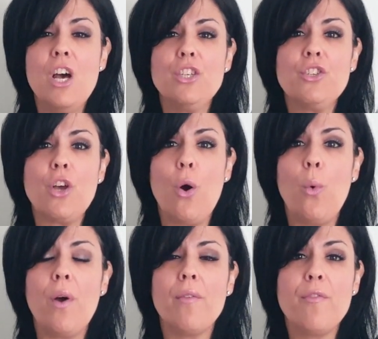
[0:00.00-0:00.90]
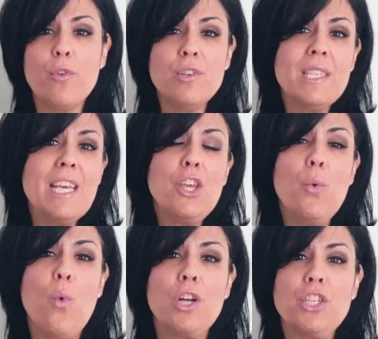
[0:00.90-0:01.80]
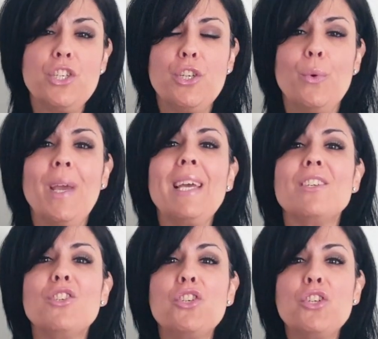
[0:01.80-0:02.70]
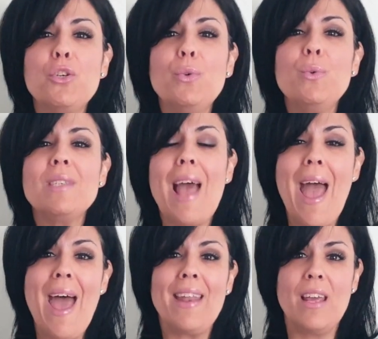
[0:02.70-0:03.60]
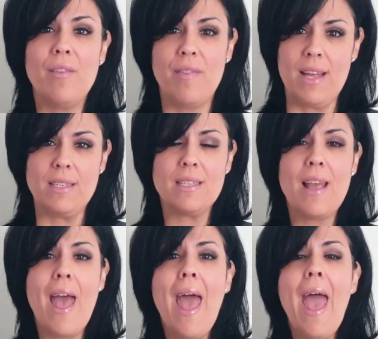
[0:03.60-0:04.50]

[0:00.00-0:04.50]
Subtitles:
So first thing you want to do is choose an event